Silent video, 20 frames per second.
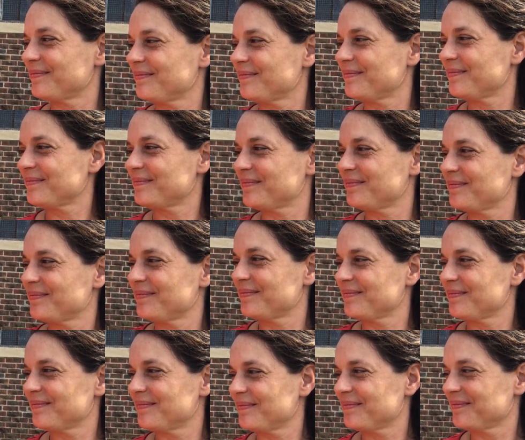
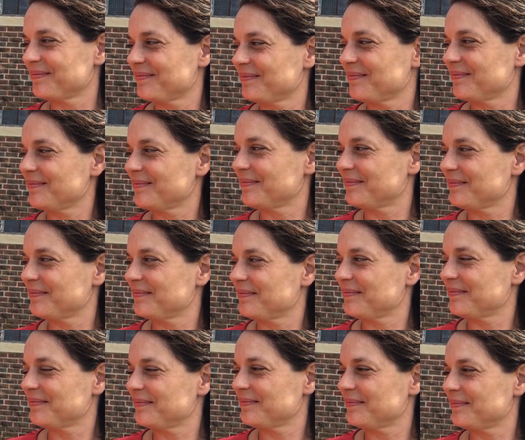
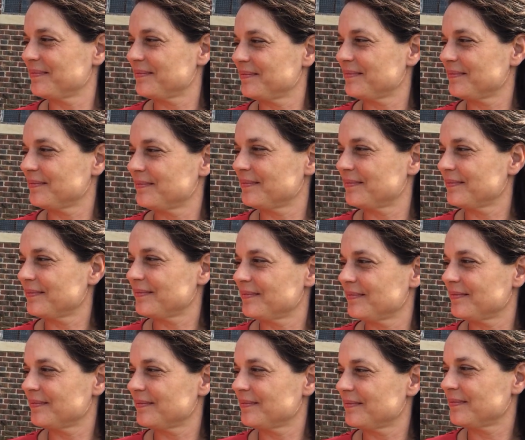
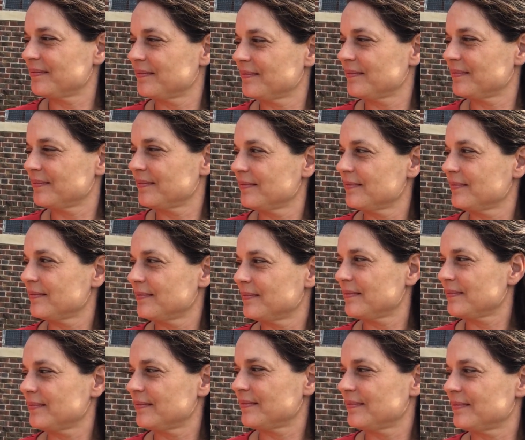
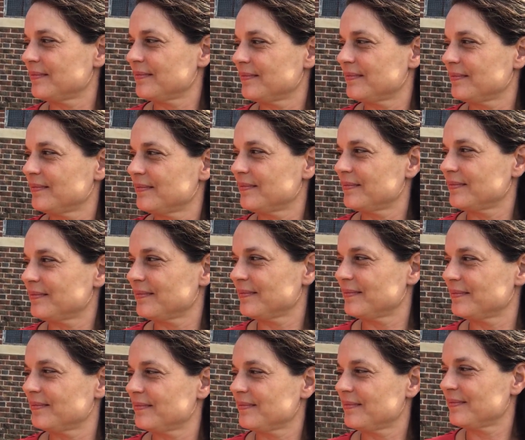
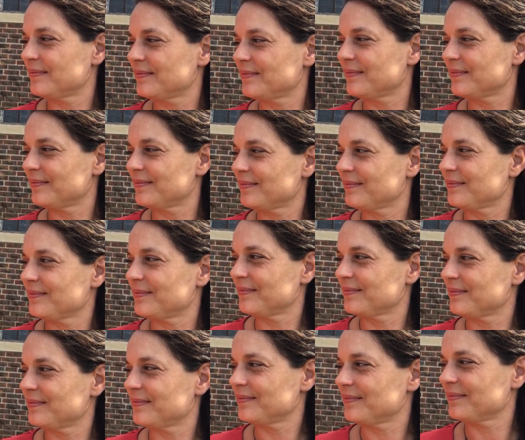
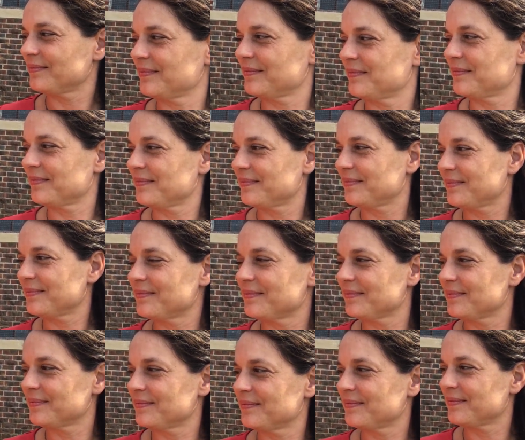
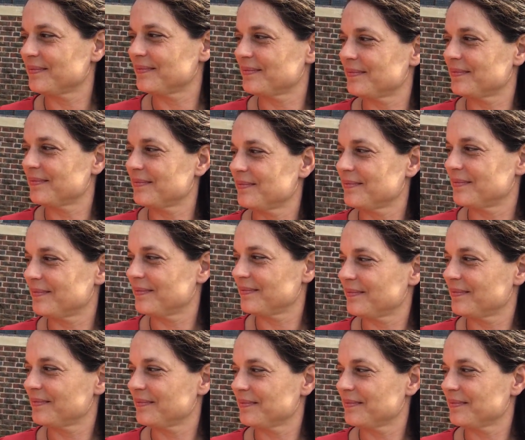This person isn't speaking.